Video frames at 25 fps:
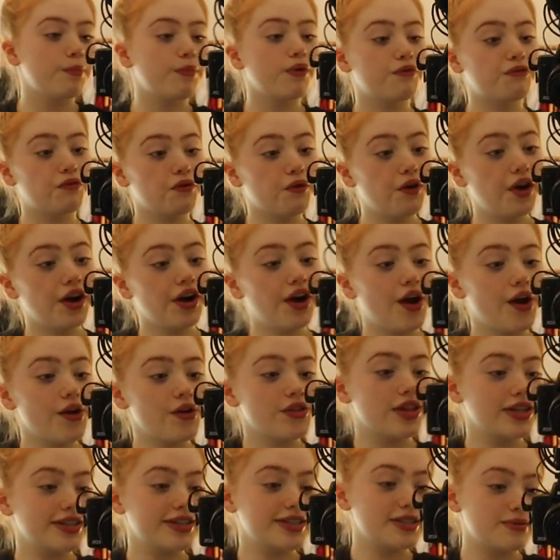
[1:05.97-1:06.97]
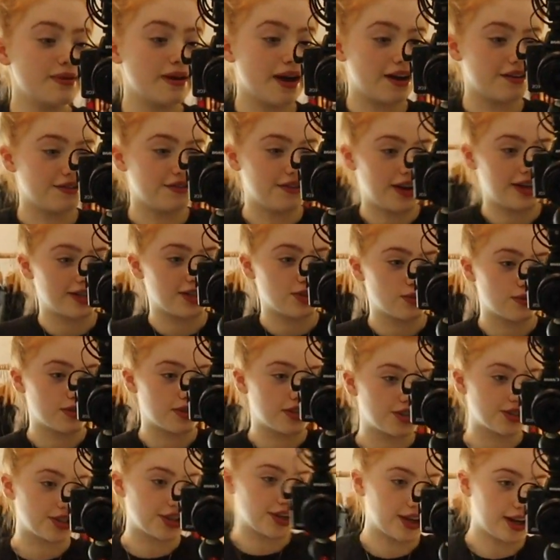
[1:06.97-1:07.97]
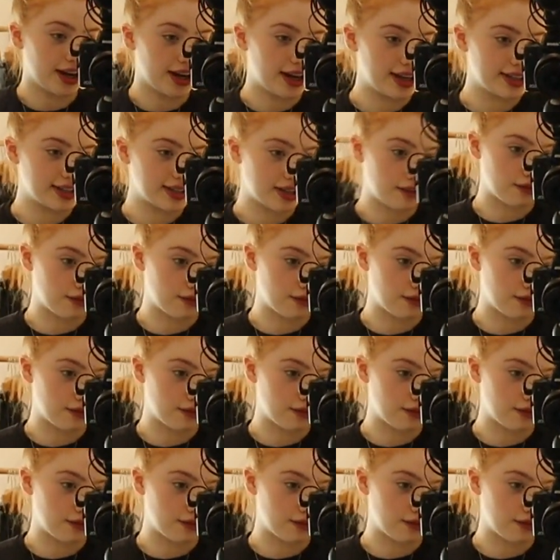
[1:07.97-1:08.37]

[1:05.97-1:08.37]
Before I go, this is my outfit I just wanna show you guys.